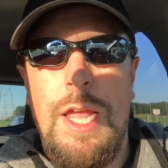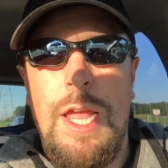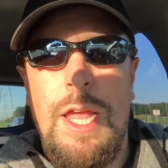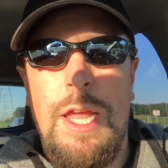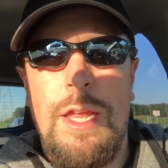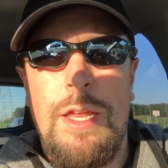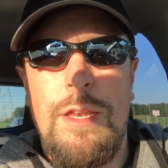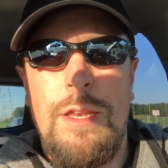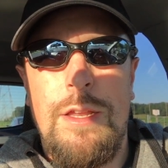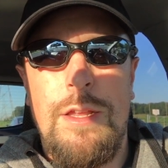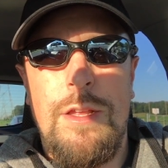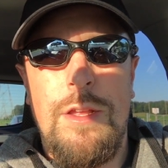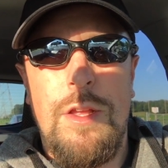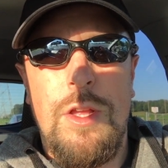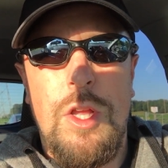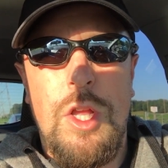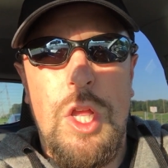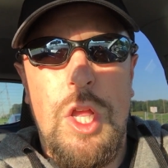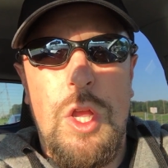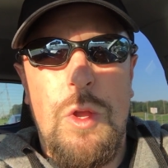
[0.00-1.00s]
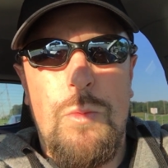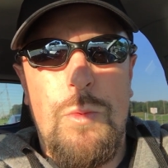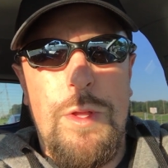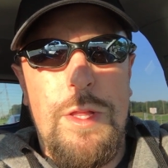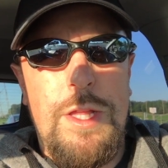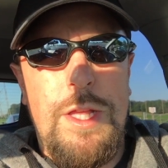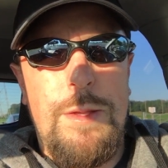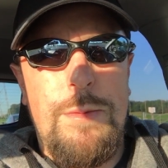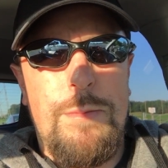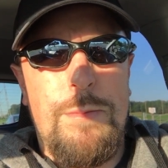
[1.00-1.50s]
and
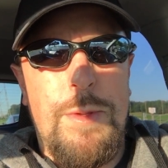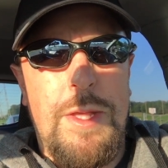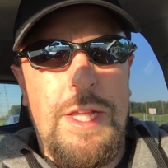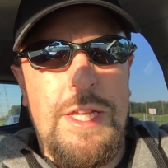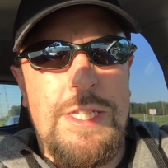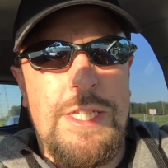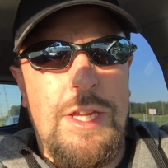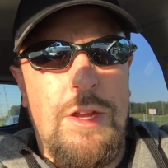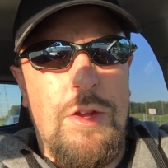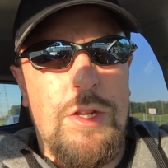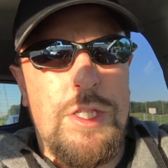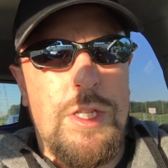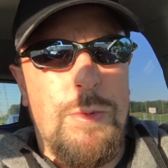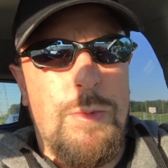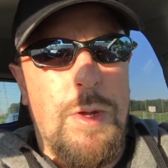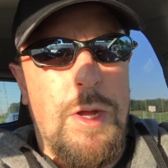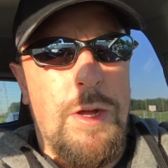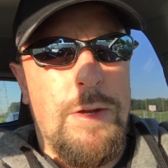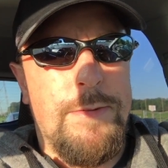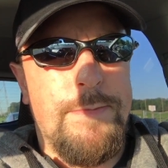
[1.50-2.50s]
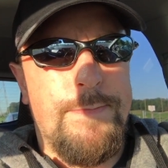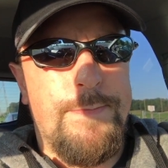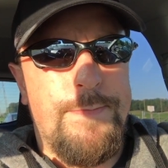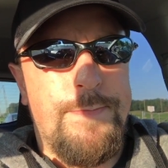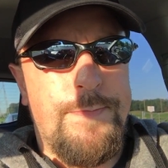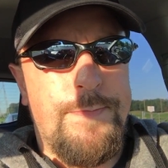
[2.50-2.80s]
really being serious about.